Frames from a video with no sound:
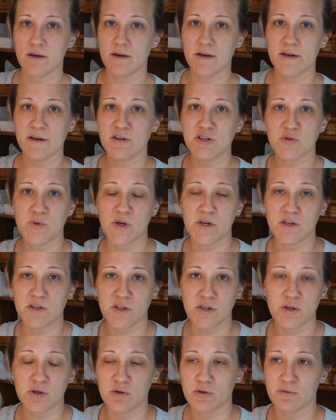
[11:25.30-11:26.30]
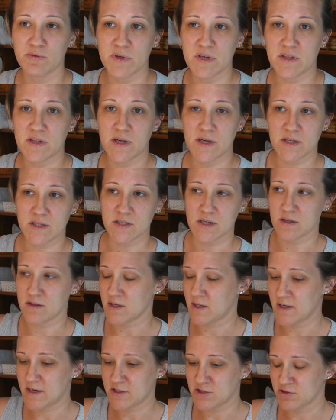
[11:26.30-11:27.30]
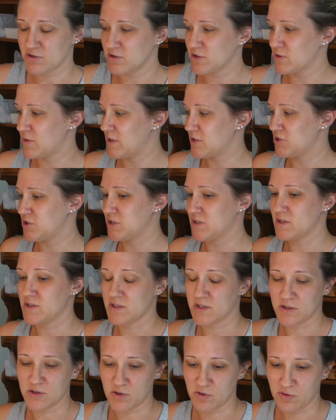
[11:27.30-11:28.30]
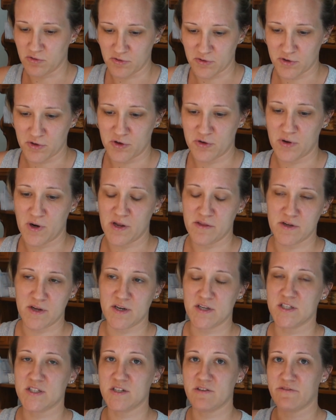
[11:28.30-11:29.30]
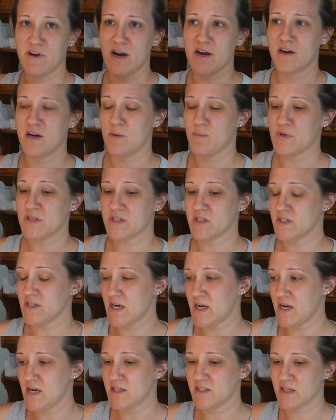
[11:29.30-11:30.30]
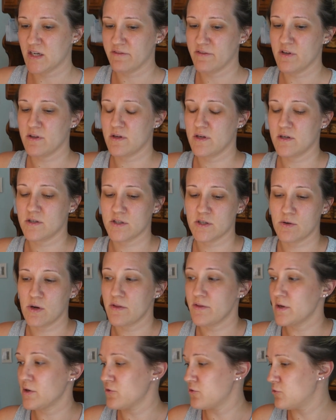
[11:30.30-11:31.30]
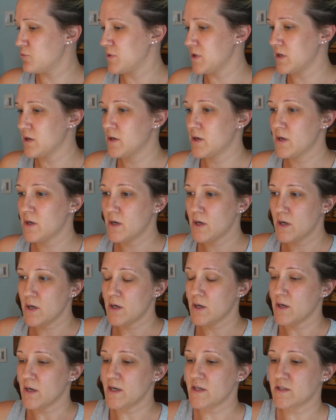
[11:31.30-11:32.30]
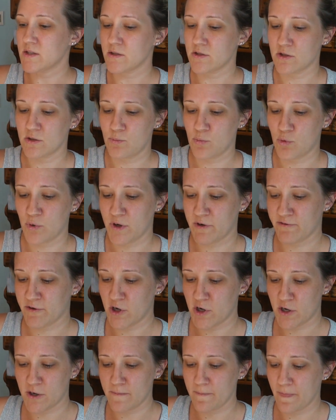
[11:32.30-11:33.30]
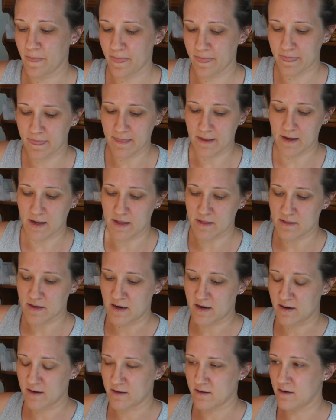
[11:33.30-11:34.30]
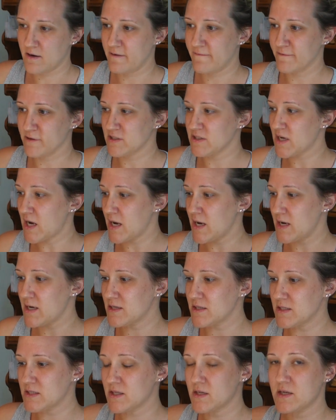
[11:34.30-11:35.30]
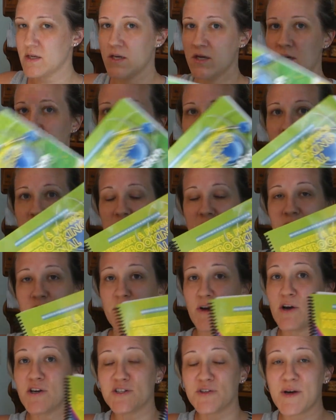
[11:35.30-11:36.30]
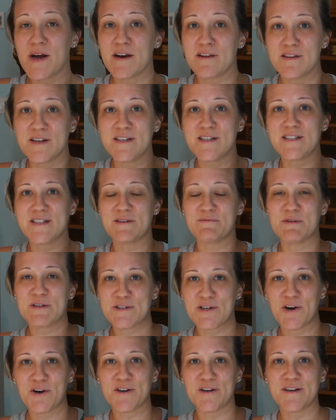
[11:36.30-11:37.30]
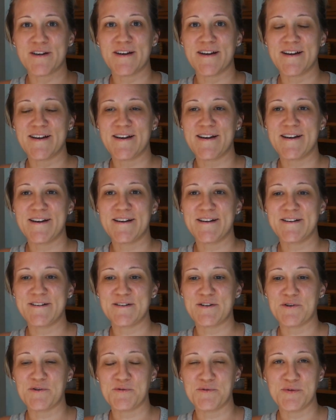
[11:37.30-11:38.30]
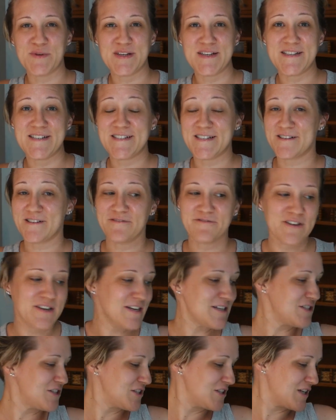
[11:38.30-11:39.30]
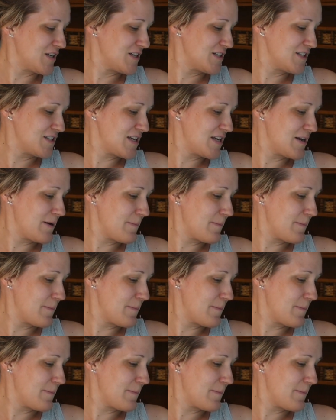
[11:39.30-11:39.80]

here's what you do, read this, and then answer these questions and go through, and then it's divided up into days and everything, so I think it will be nice and to the point for her. And then for science, we also had this, and we started it, and we finished because